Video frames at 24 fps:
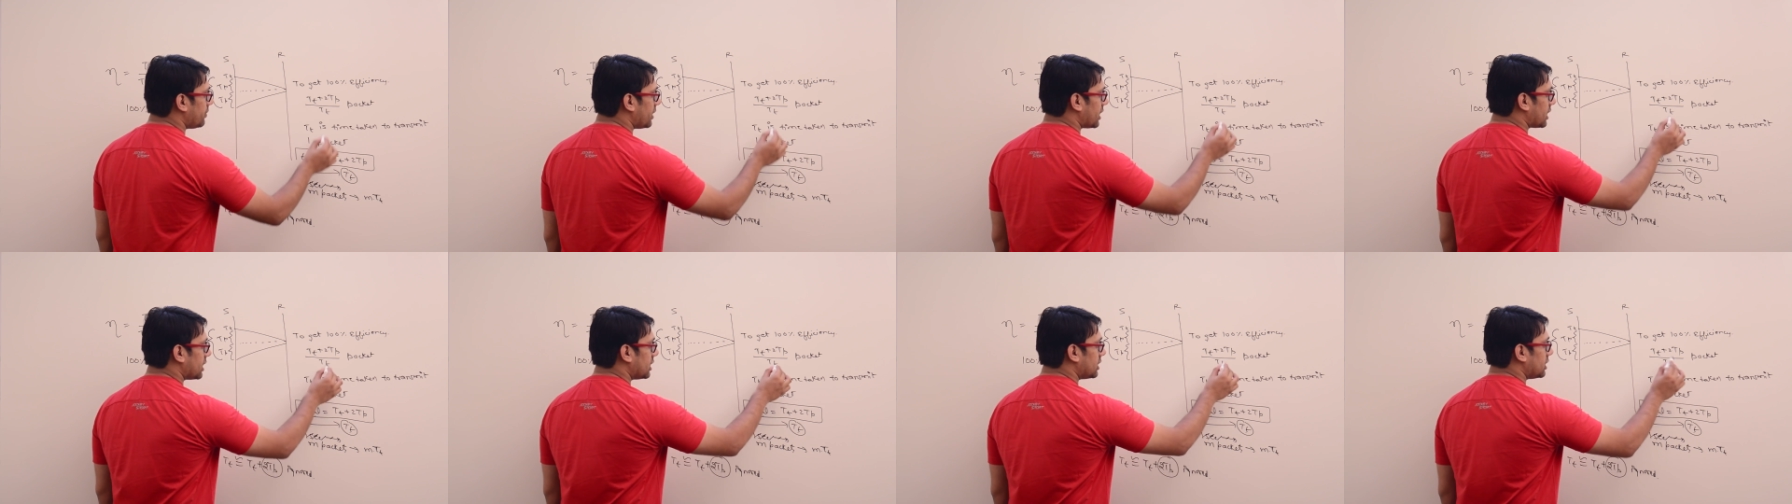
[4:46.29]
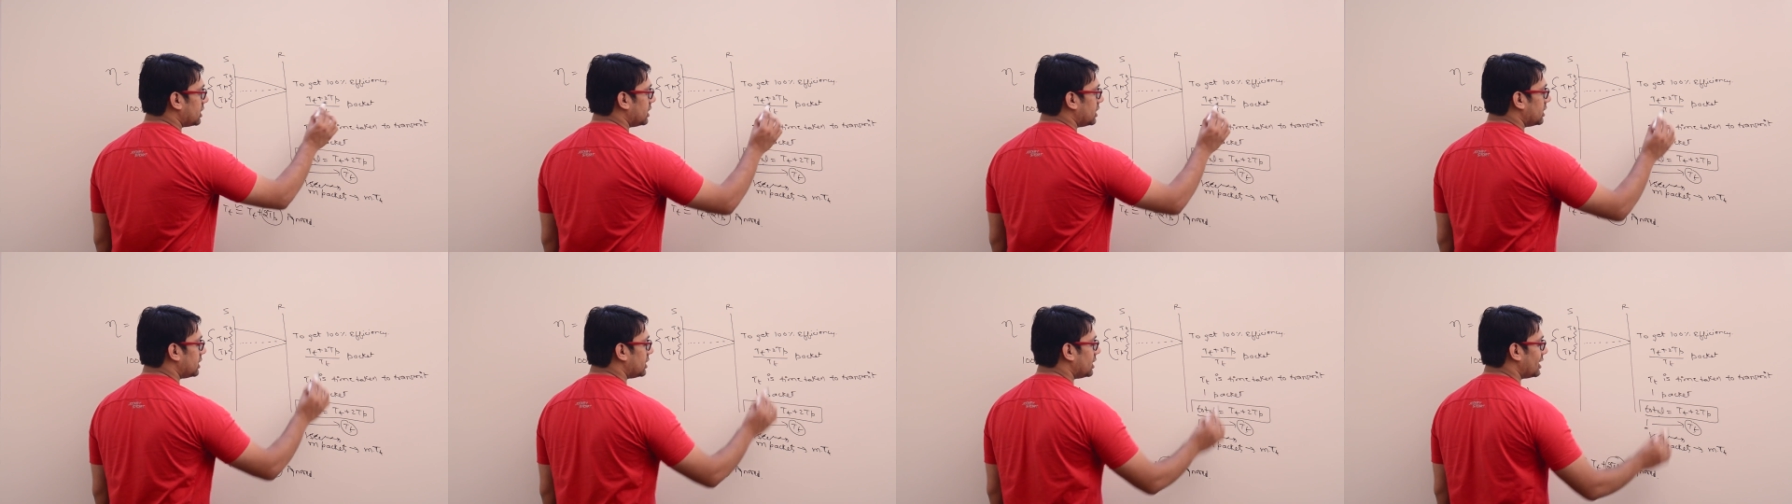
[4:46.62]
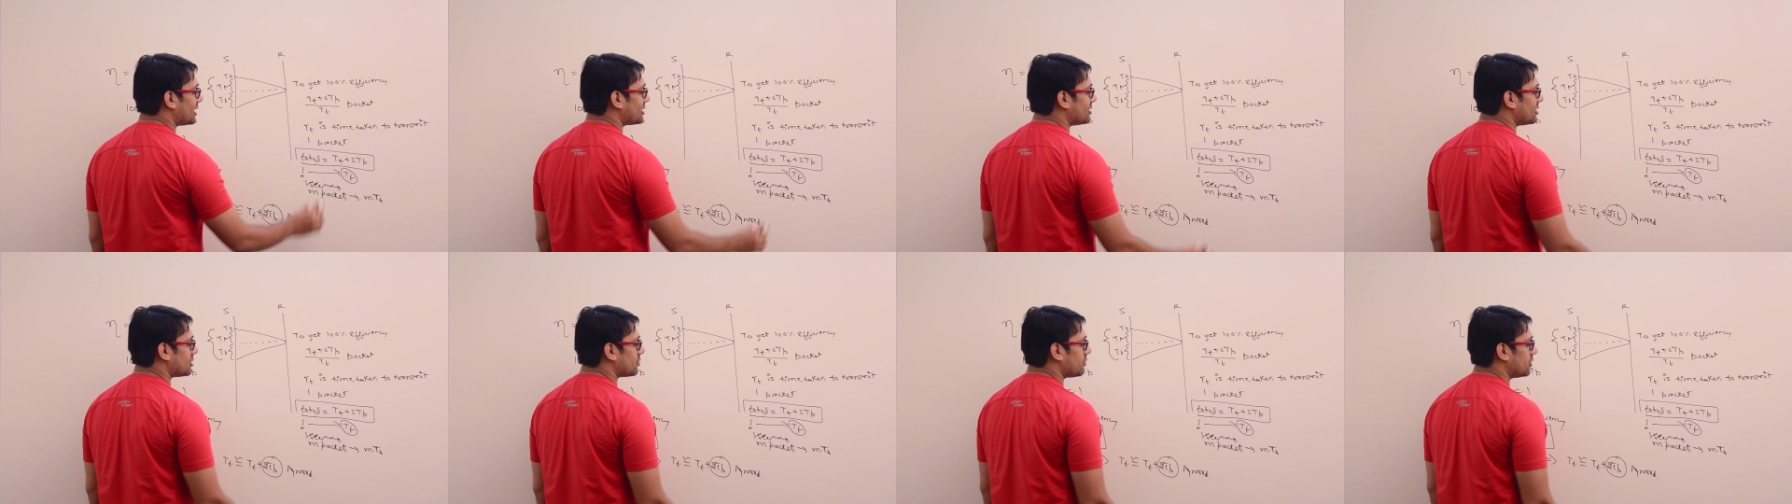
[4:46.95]
packet it
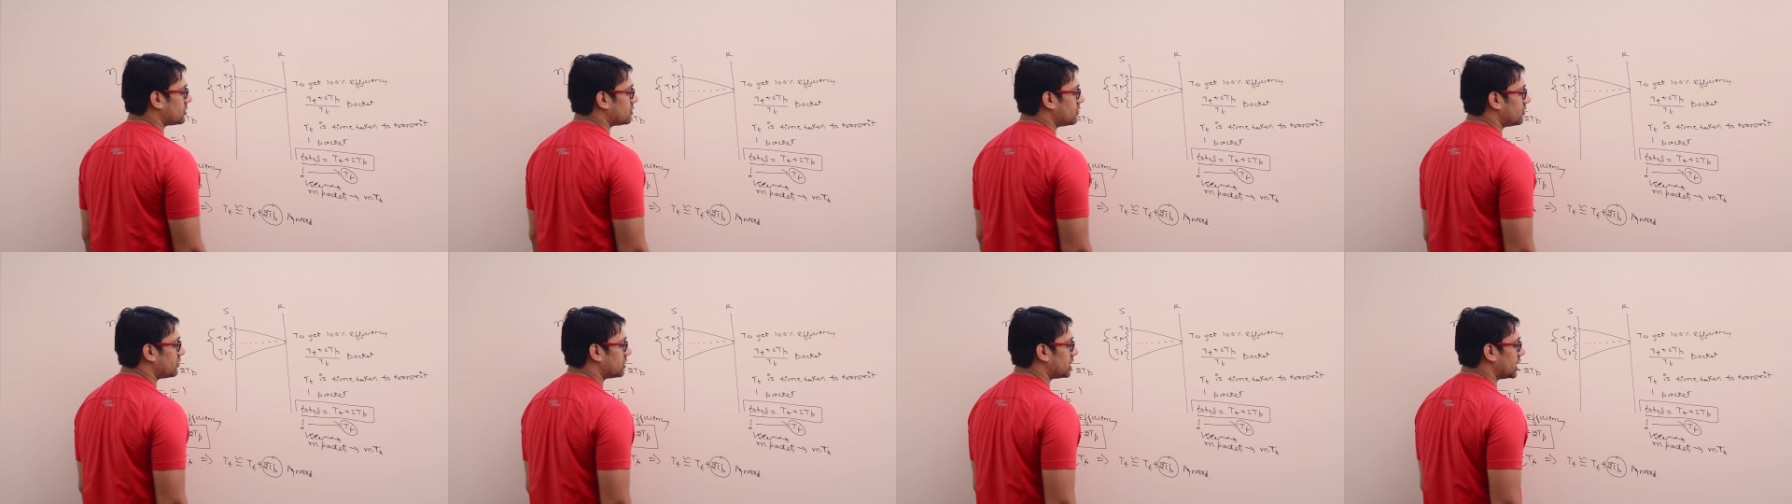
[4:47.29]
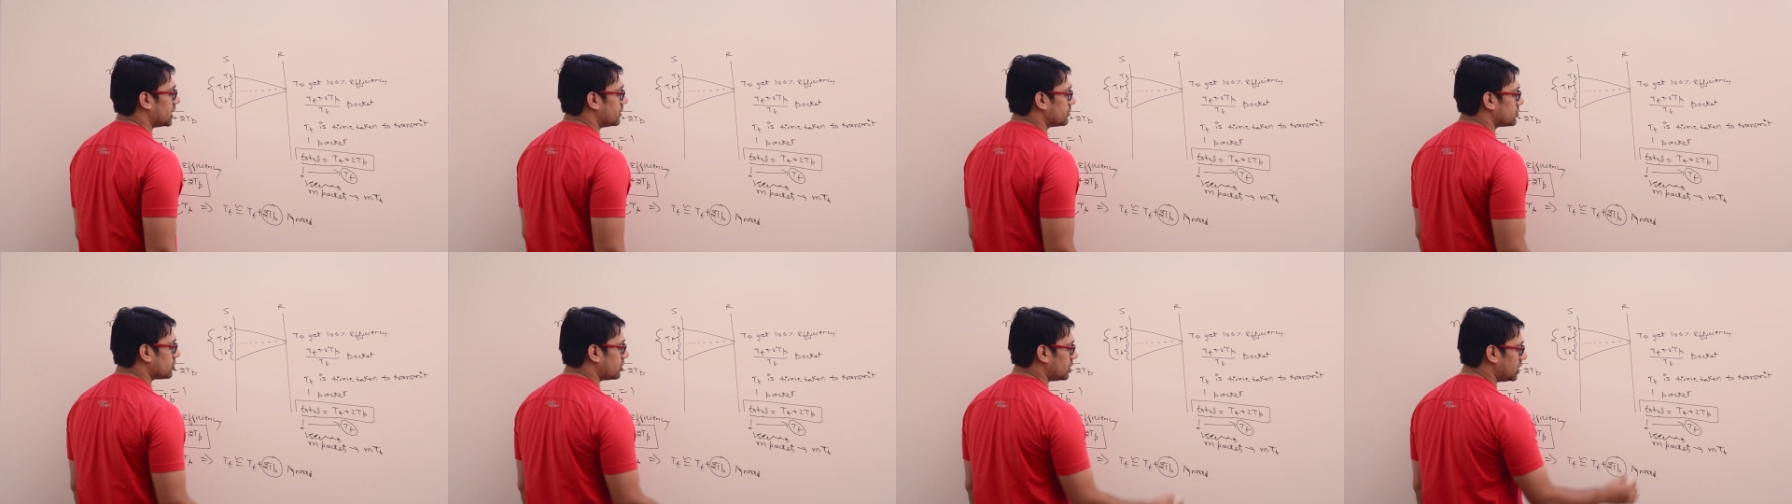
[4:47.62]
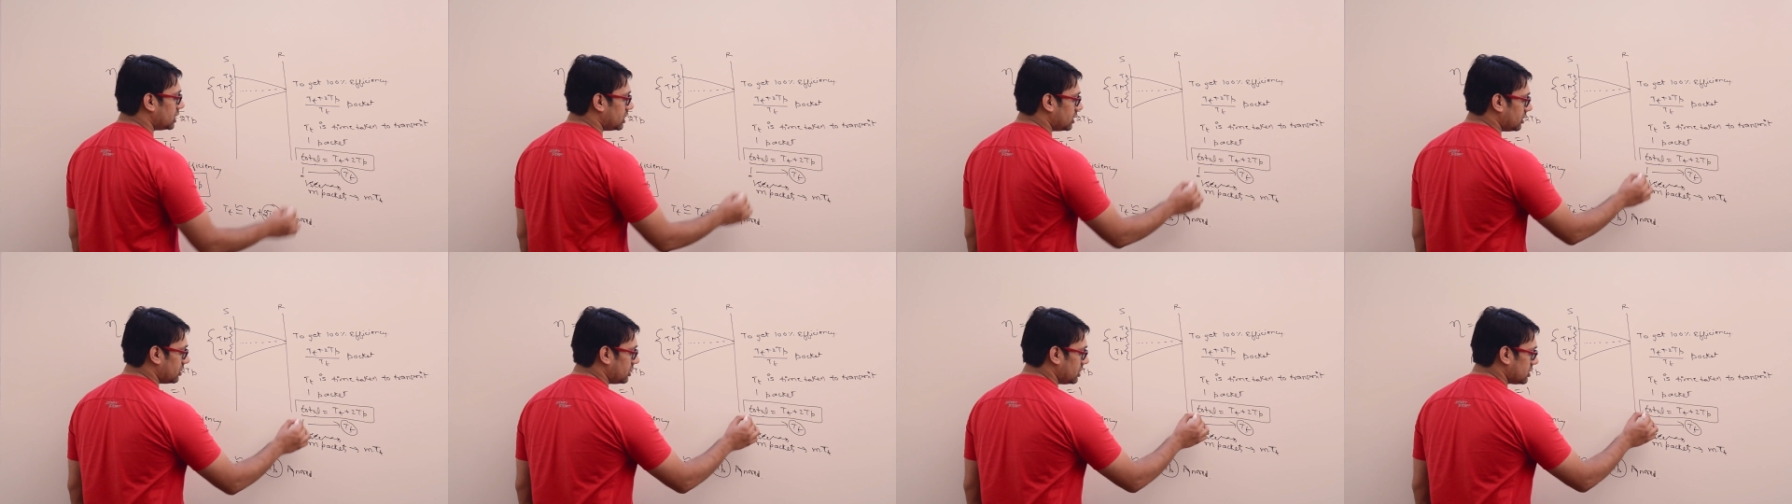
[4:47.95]
takes this much of time. So
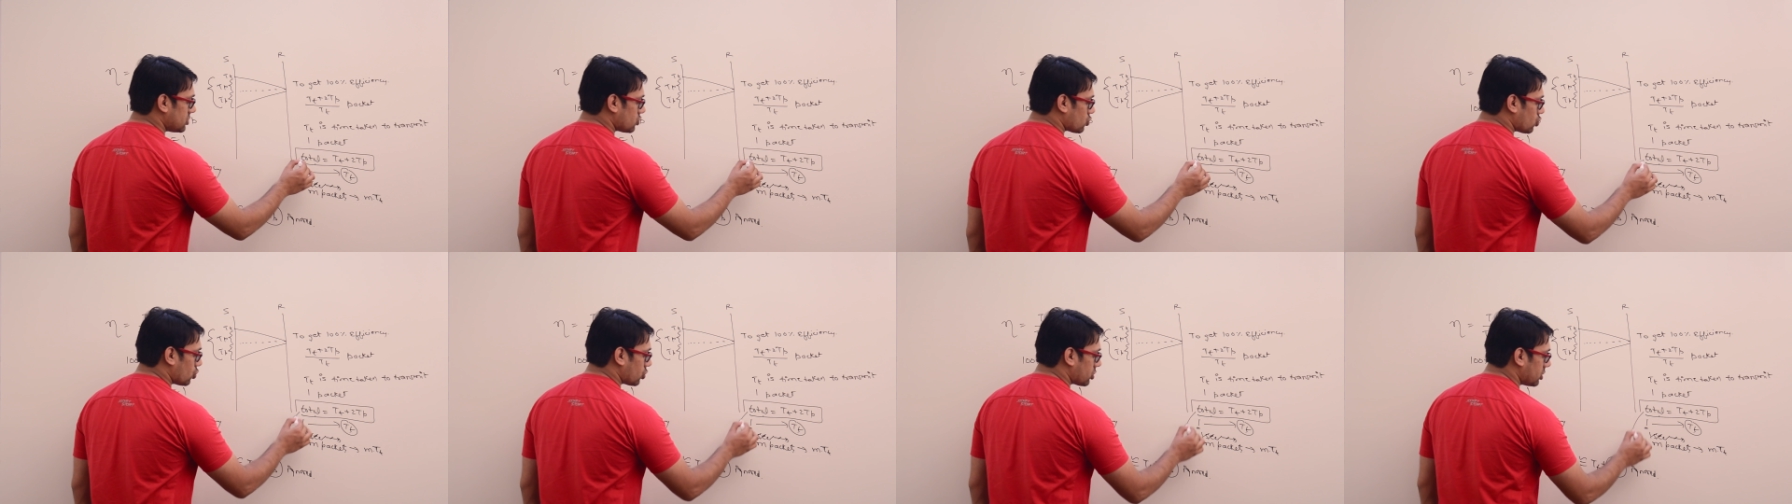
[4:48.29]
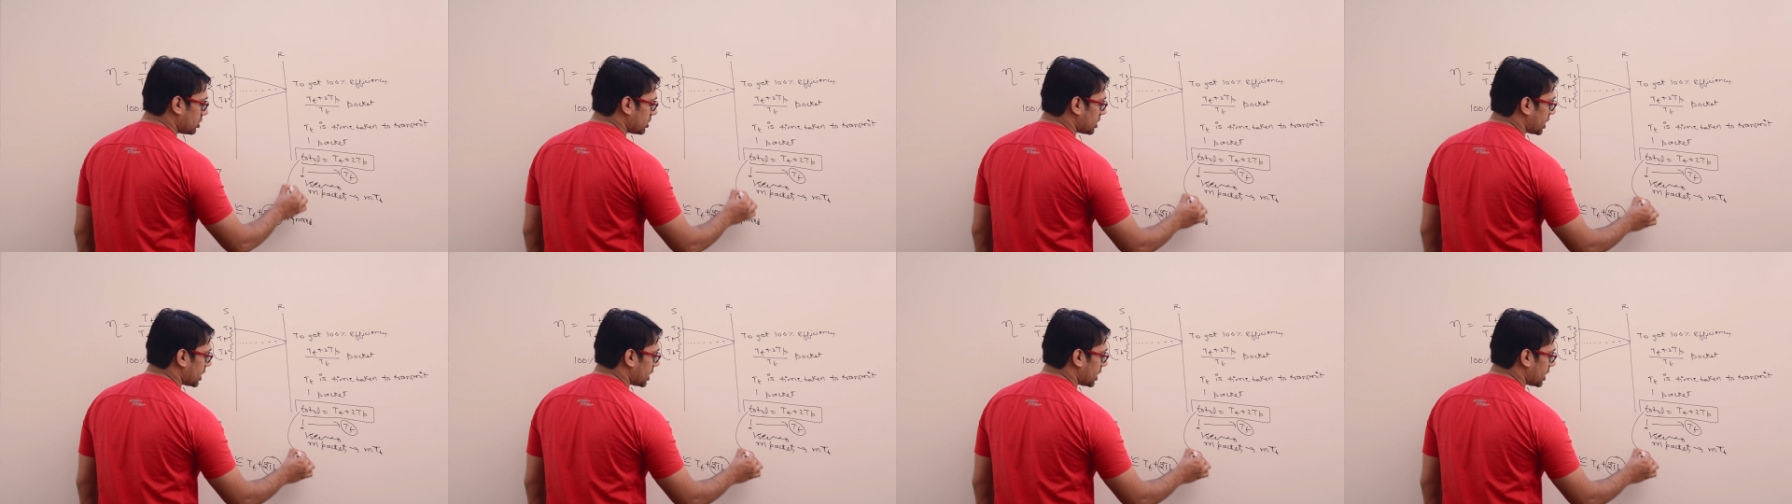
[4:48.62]
in this total